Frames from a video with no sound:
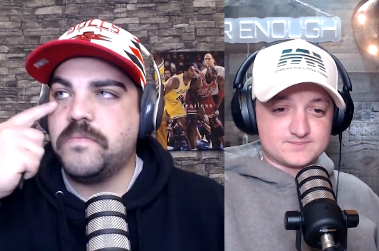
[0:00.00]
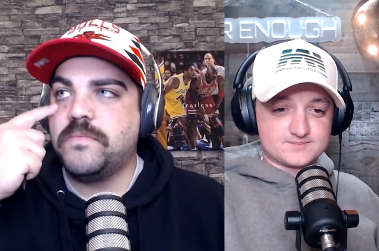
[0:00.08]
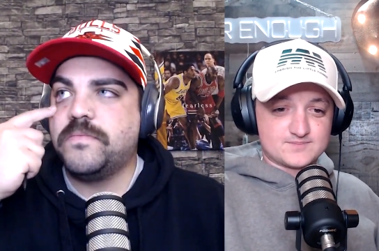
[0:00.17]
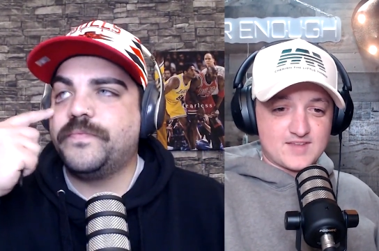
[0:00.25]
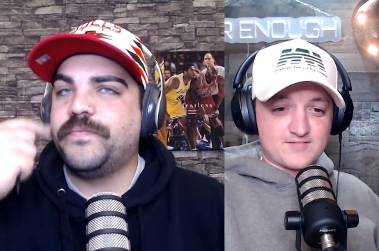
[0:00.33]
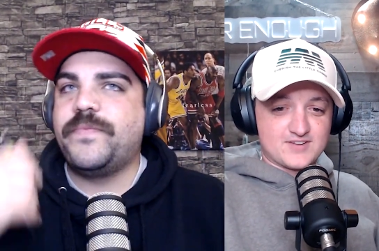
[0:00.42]

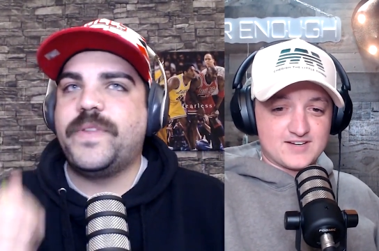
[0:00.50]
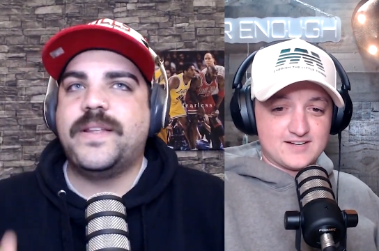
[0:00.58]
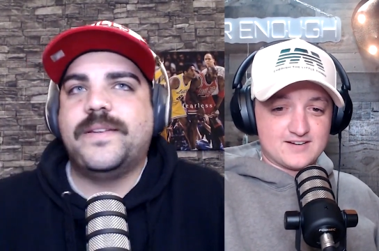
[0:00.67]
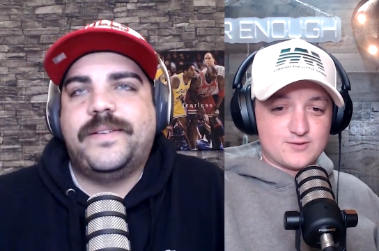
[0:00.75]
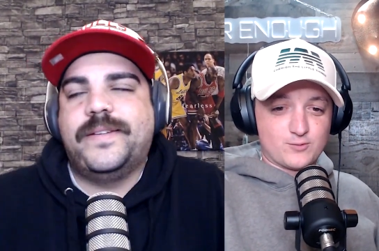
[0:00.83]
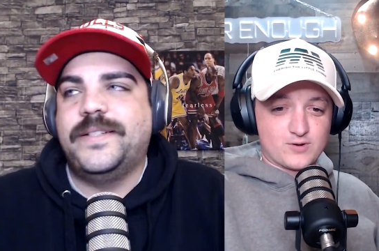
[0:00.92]
Speaker 1: if it
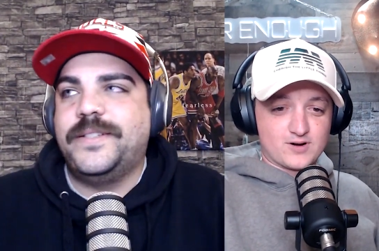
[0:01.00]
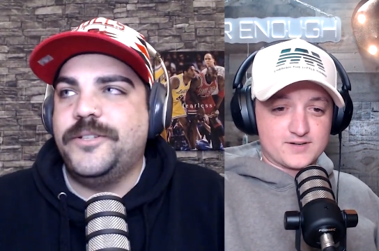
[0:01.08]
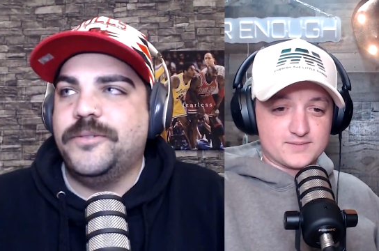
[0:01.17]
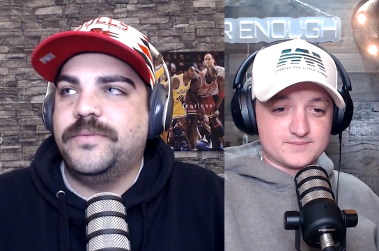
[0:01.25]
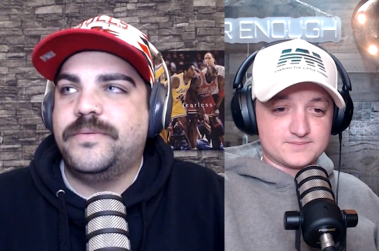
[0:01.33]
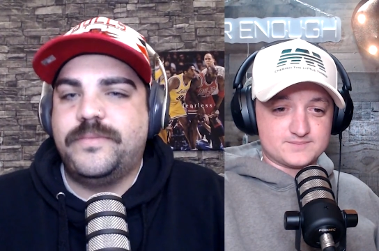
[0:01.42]
needed to That's work.
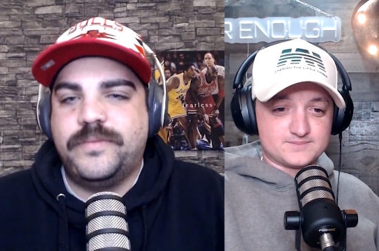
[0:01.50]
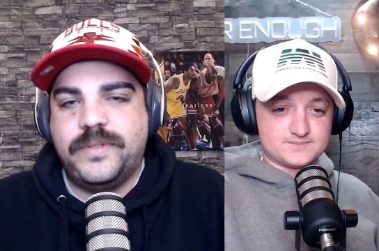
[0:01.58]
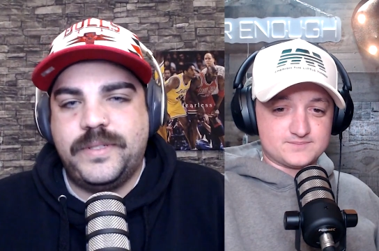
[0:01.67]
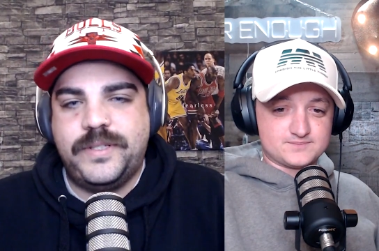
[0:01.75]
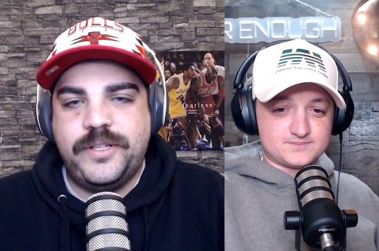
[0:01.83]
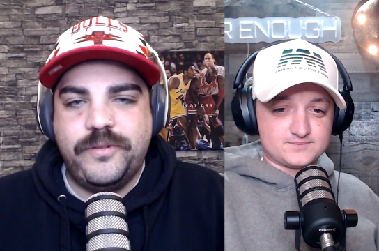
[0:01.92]
You.
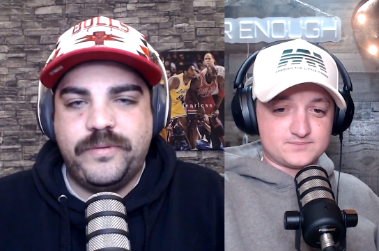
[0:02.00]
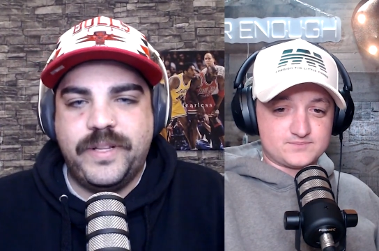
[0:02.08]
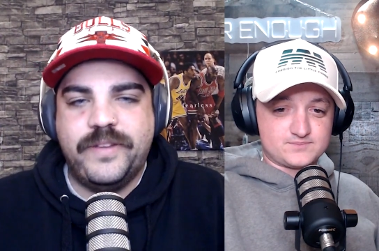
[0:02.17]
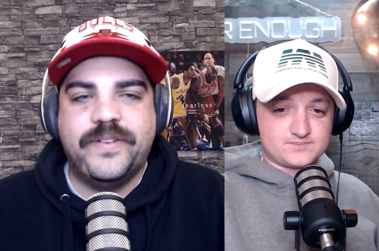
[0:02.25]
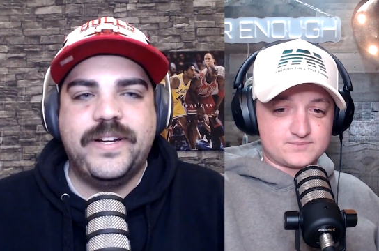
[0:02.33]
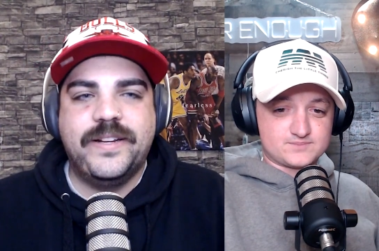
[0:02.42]
Speaker 2: It's you
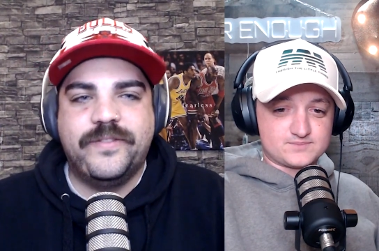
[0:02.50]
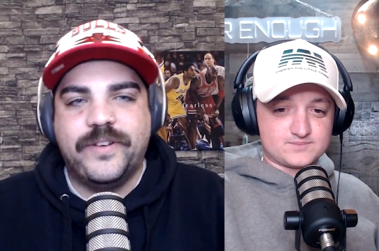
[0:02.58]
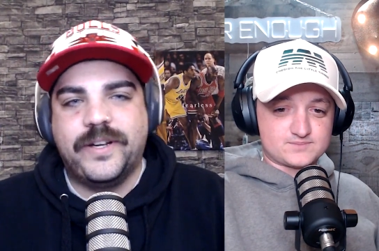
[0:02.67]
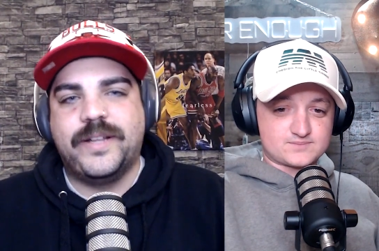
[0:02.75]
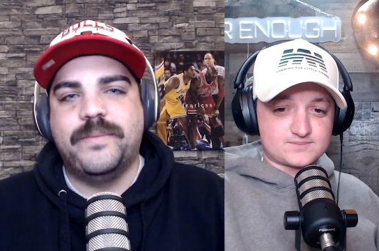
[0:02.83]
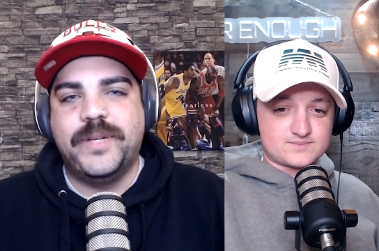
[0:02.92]
living in
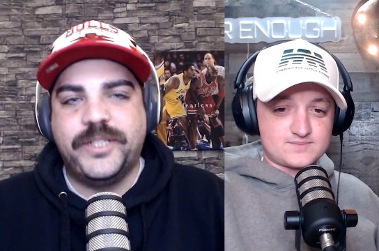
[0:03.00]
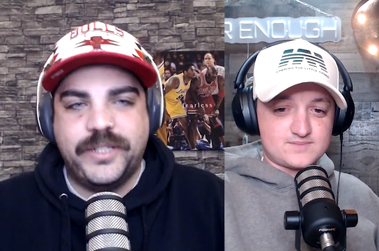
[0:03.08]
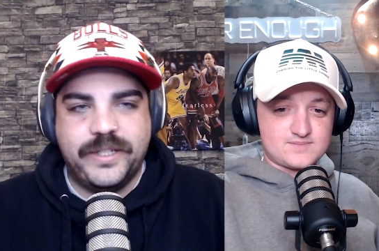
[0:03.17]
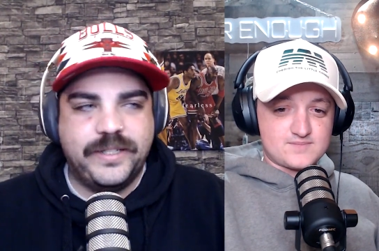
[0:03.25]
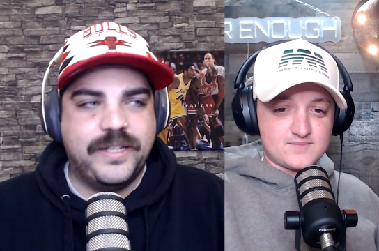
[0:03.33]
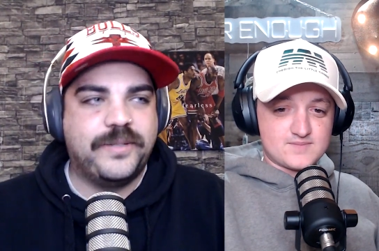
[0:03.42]
fucking
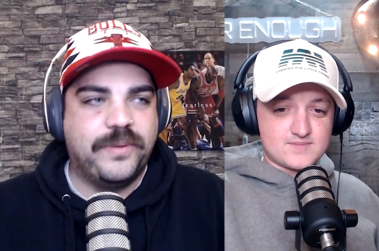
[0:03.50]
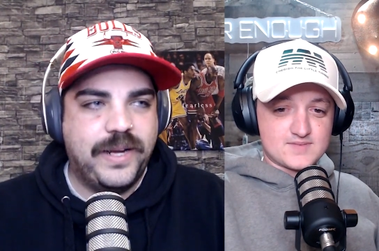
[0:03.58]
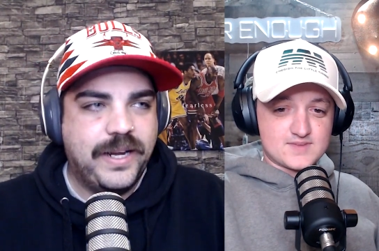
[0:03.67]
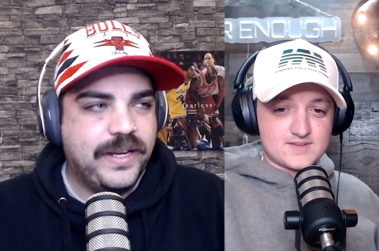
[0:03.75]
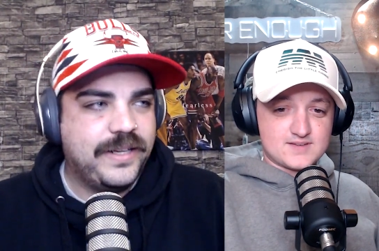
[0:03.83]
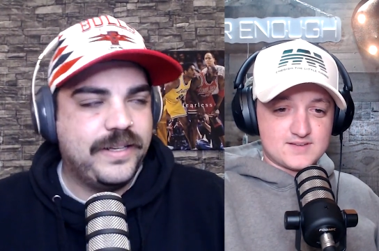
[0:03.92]
Michigan. That's
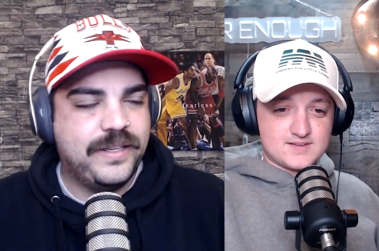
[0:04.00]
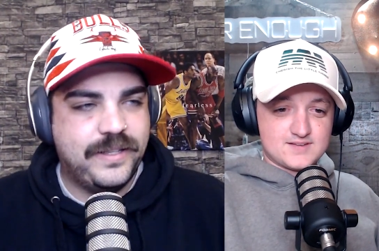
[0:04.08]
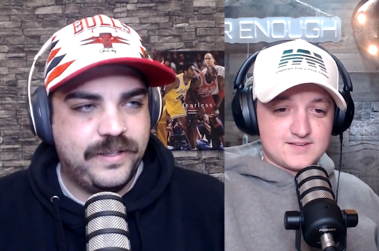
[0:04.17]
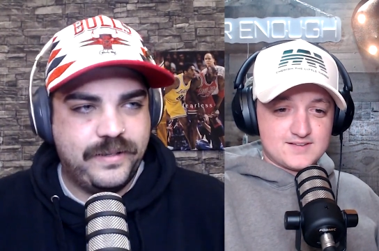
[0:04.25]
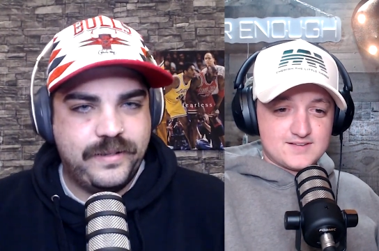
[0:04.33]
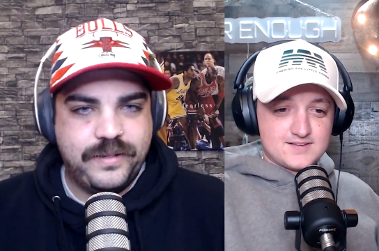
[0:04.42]
why.
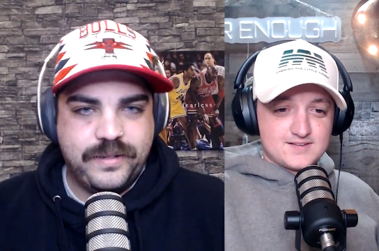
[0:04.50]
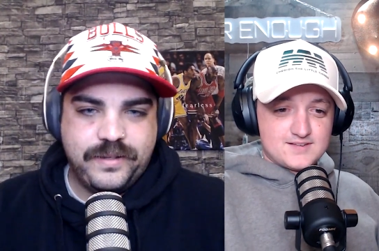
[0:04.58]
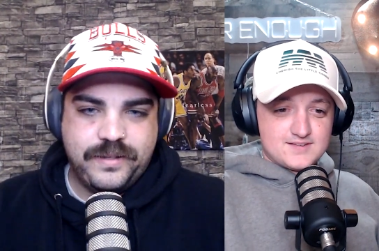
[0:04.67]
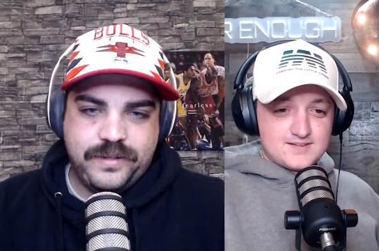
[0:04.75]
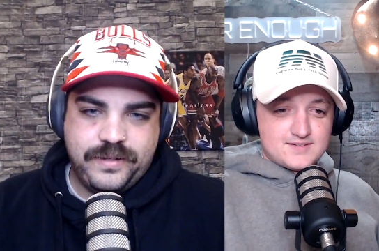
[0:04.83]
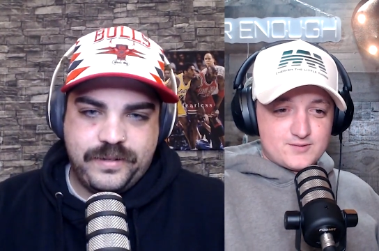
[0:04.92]

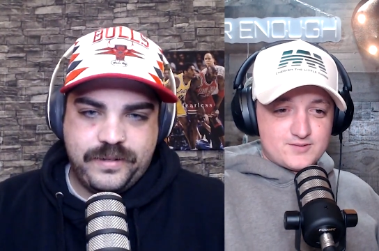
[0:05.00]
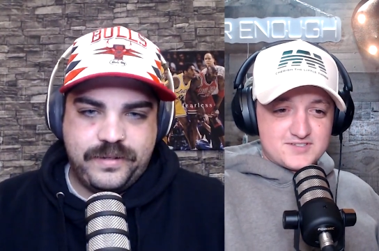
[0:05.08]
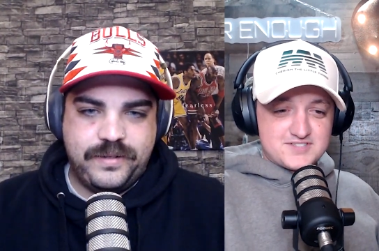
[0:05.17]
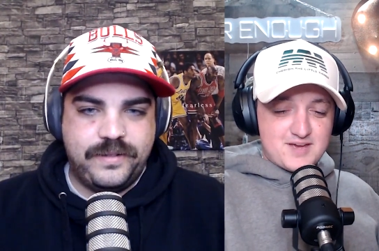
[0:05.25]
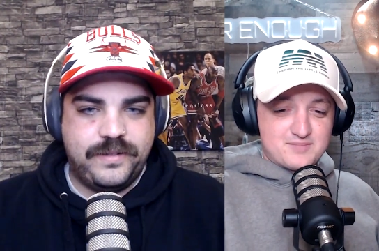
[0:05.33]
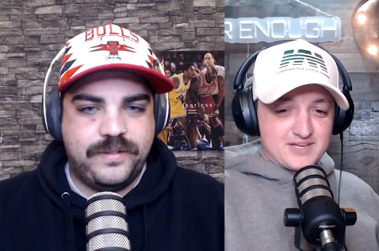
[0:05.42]
Speaker 1: What does
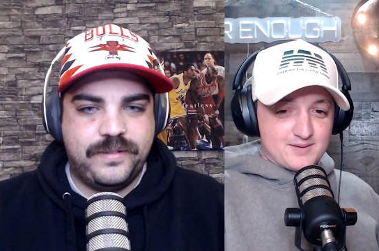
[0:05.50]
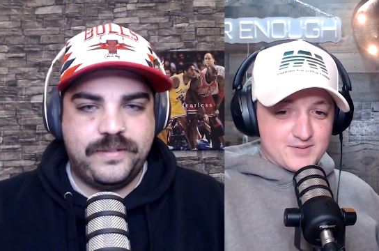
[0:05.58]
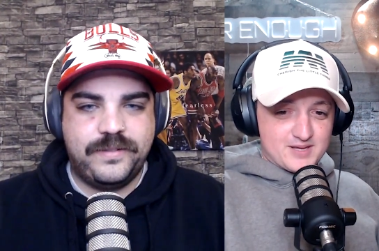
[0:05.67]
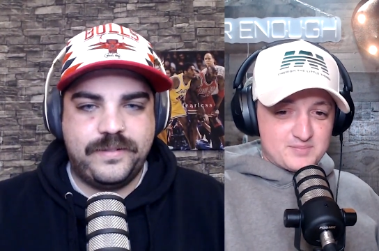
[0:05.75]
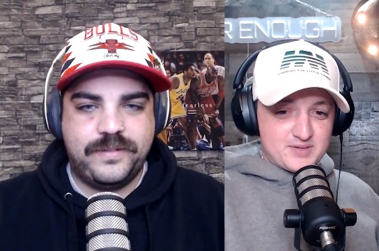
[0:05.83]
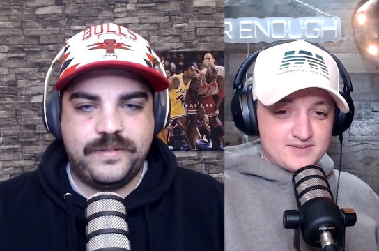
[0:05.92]
that mean? I'm a
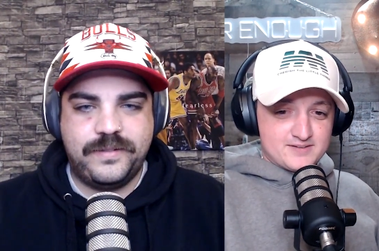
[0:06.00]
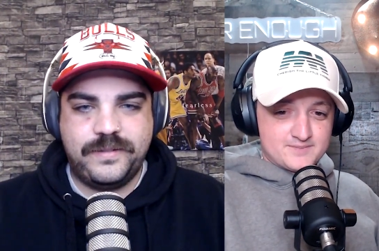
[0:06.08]
hippie.